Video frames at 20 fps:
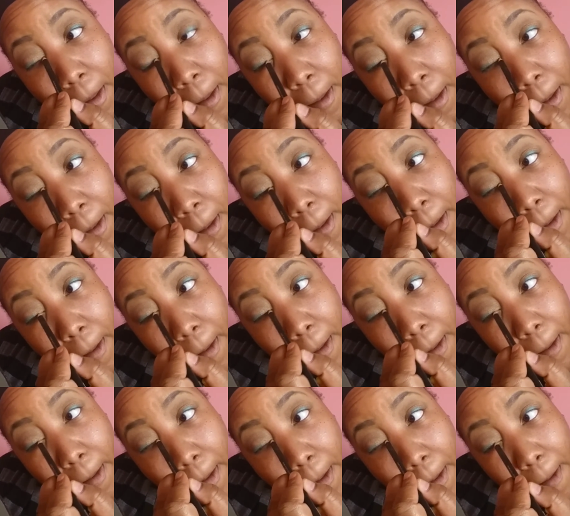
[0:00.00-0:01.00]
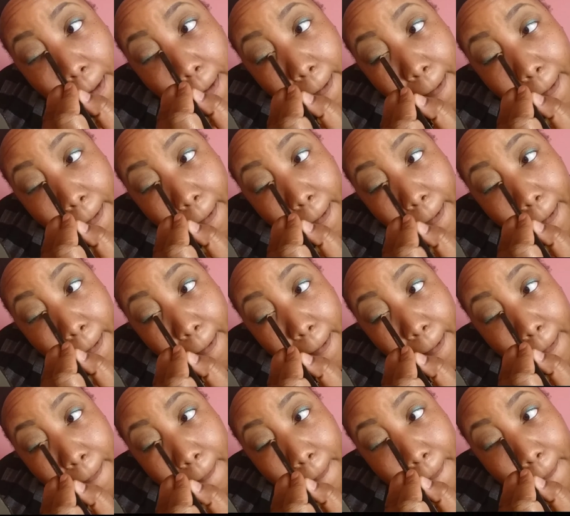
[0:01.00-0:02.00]
I'm taking just a
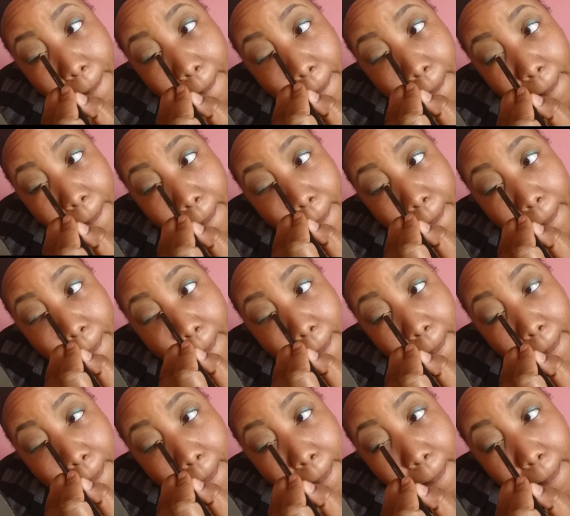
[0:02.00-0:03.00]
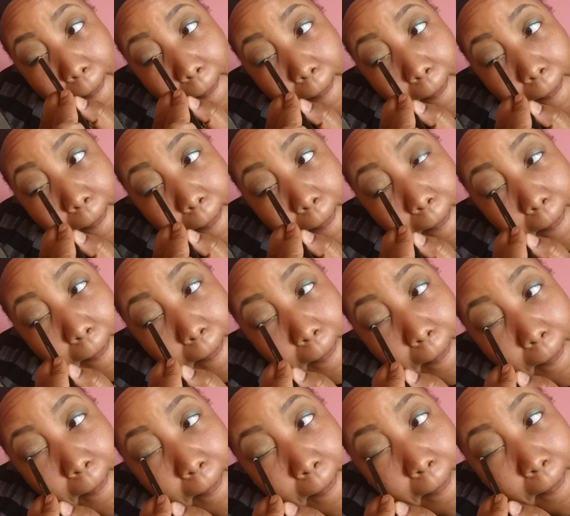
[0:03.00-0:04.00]
Beauty Supply
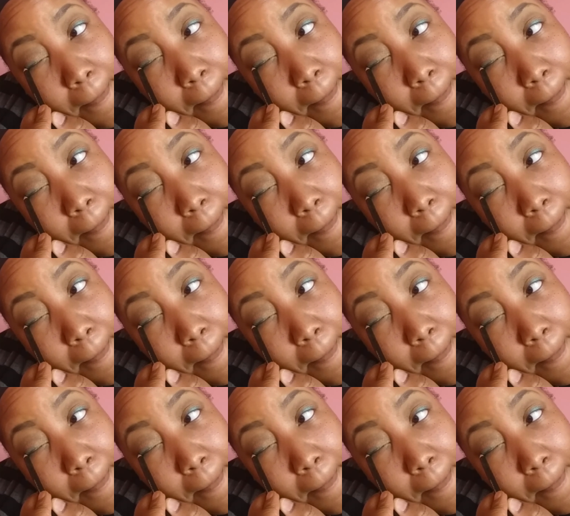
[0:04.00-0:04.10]
eyeliner,